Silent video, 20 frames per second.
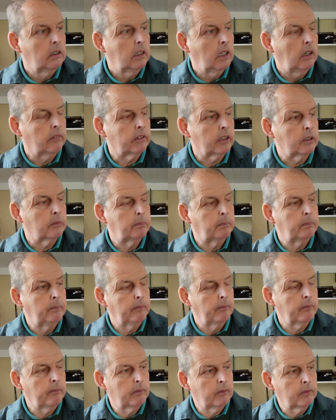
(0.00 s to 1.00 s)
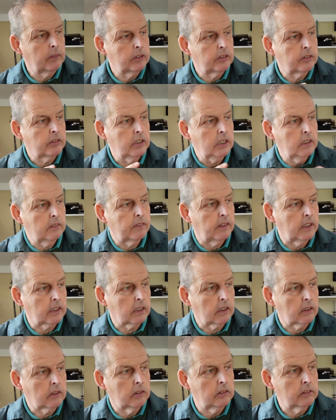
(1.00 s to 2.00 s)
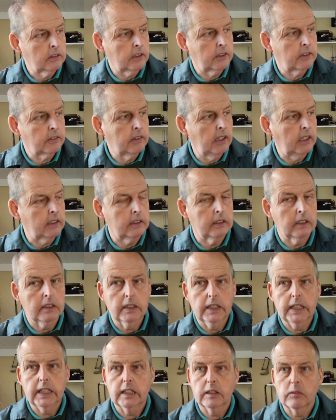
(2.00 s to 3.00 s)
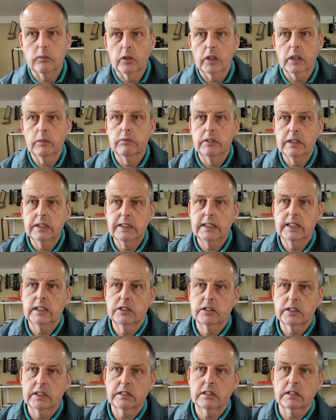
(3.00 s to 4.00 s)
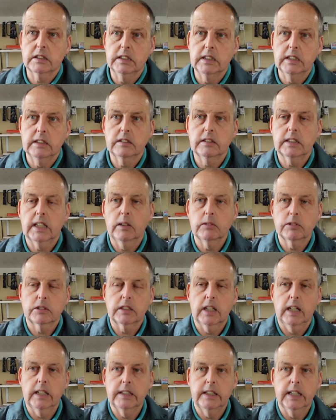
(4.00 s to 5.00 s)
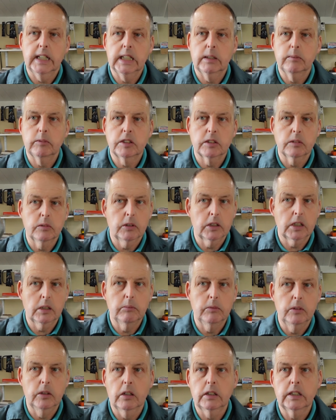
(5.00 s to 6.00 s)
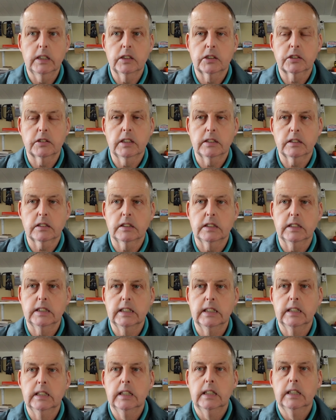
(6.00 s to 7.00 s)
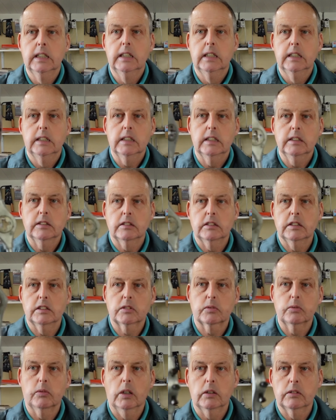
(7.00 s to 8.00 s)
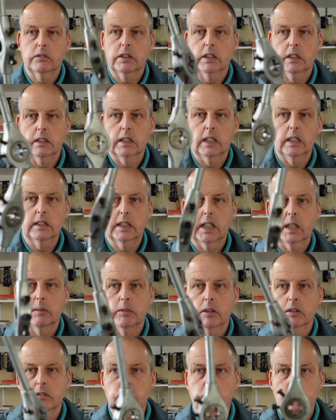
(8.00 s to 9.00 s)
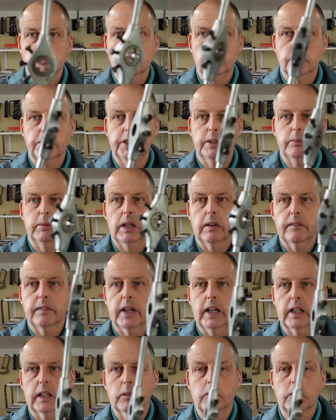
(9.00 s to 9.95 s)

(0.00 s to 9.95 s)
I'm going to see if I can cut the thread in the lathe. And what I'm really interested in is the outside diameter. What I'm not interested in is this wandering line. I'm not too worried about that.